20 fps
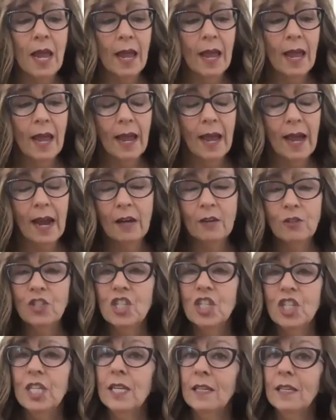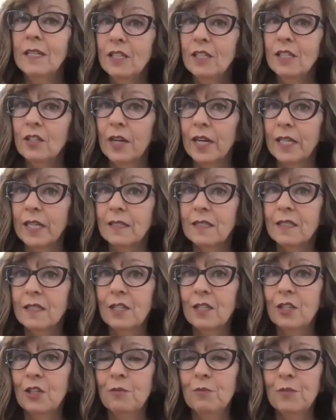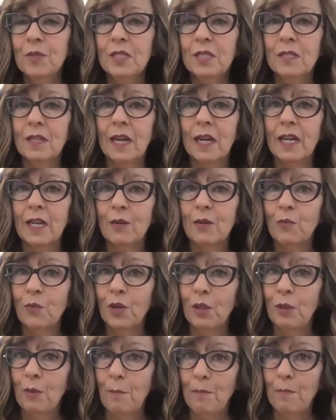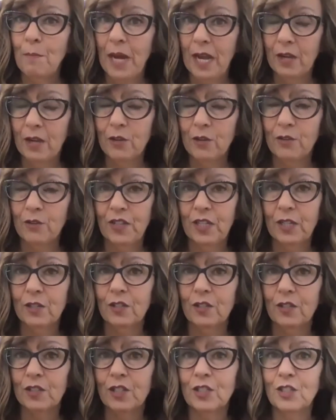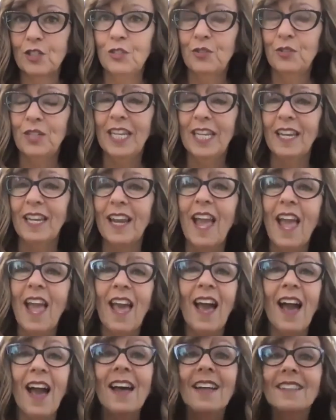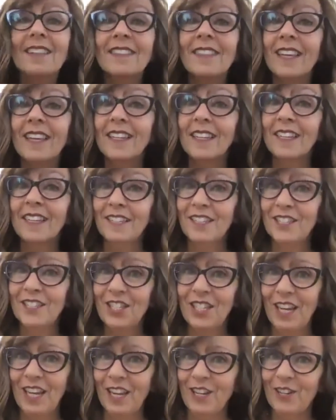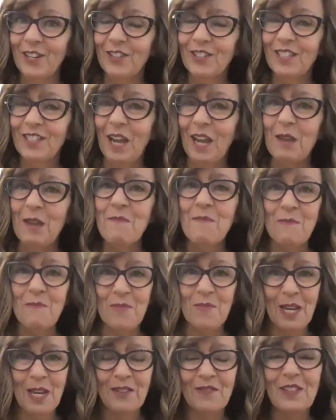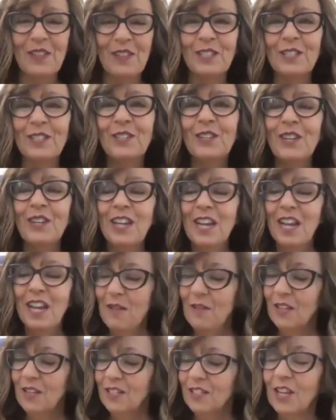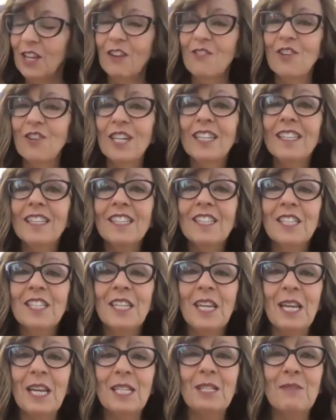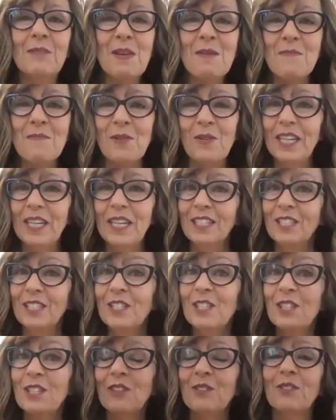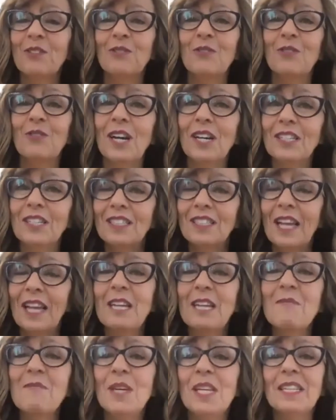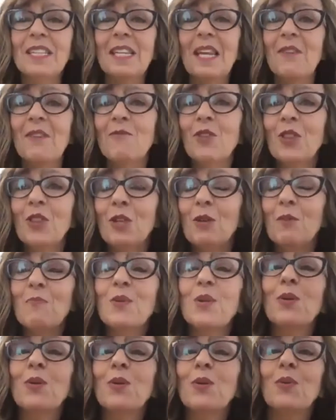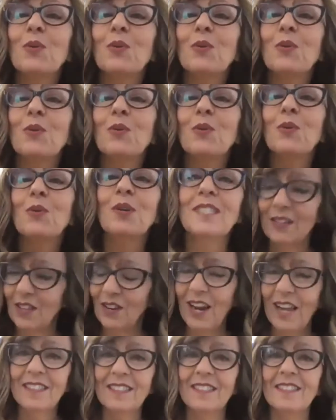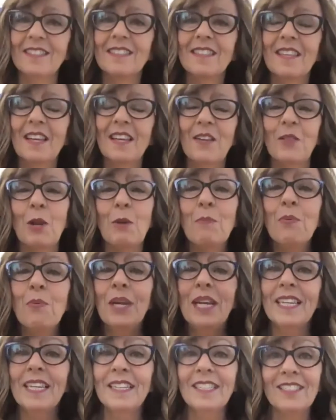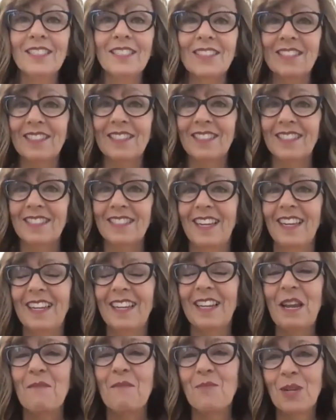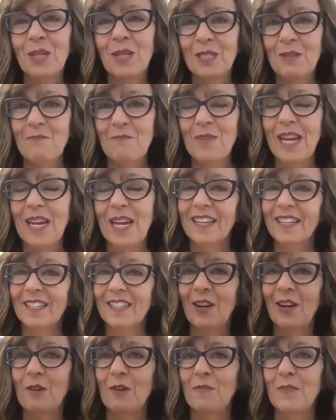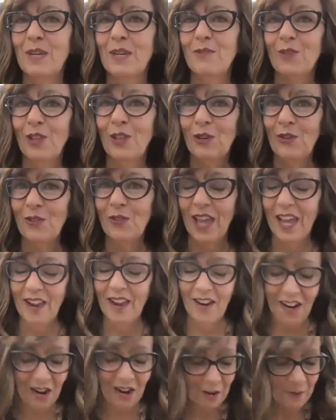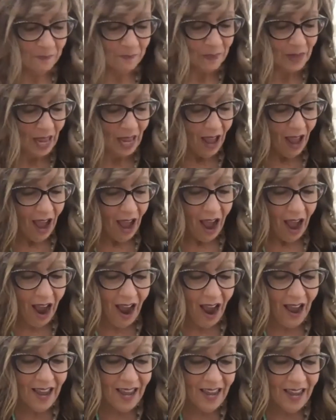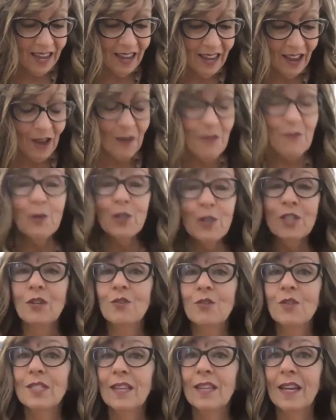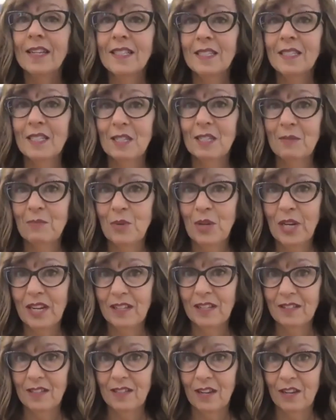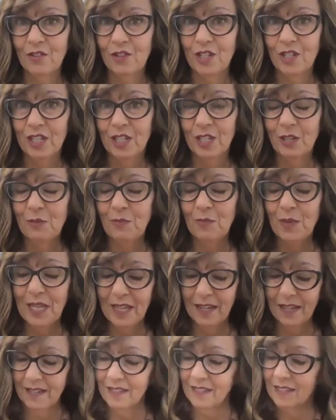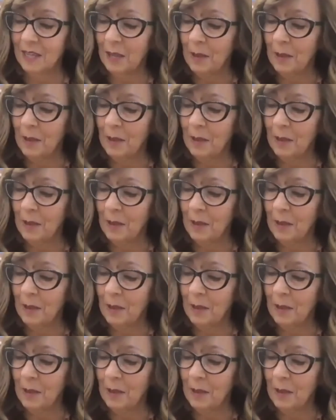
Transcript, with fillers: how she integrates human design with biofield tuning. As an initiator type, a manifester, Sandra initiates people into alignment with their pure state of their essence, their preconditioned state, and brings them back into harmony with who they are. I was so excited to bring Sandra to you because